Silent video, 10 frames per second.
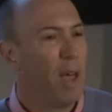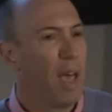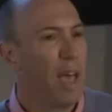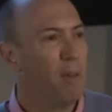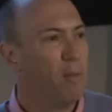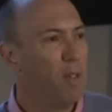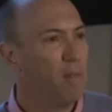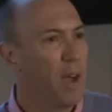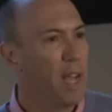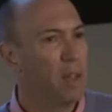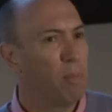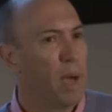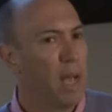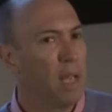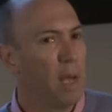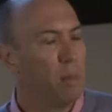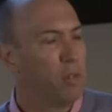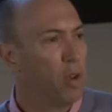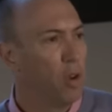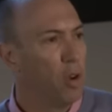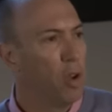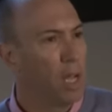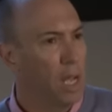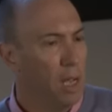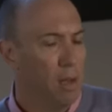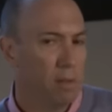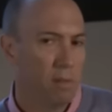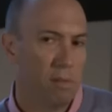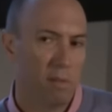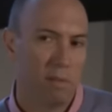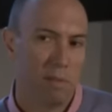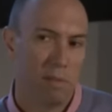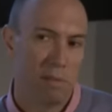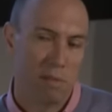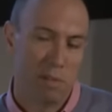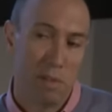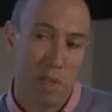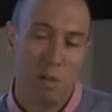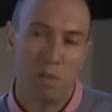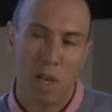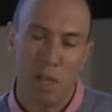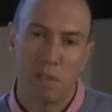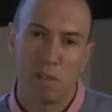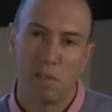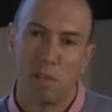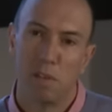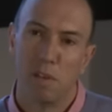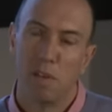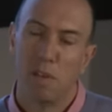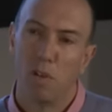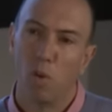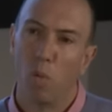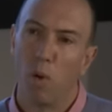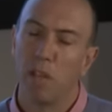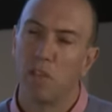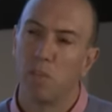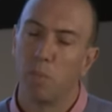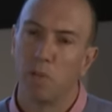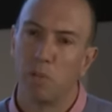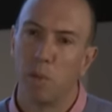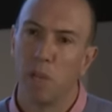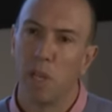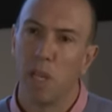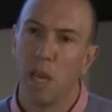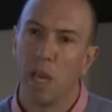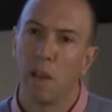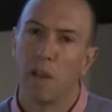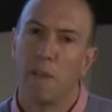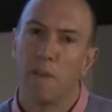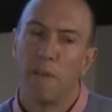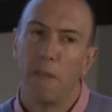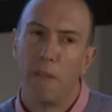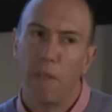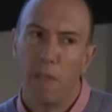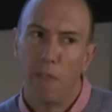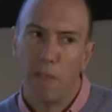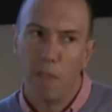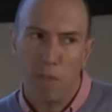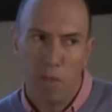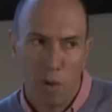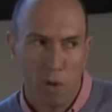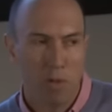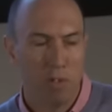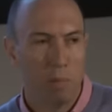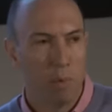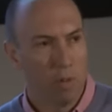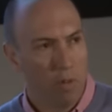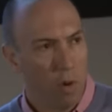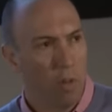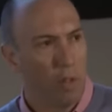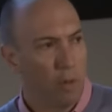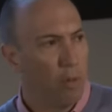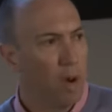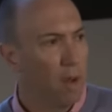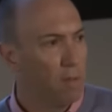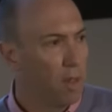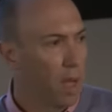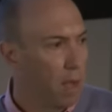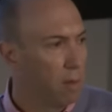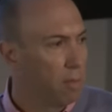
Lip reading: And the fact that pain comes on early tells us or raises the possibility that noxious input's not the trigger for that.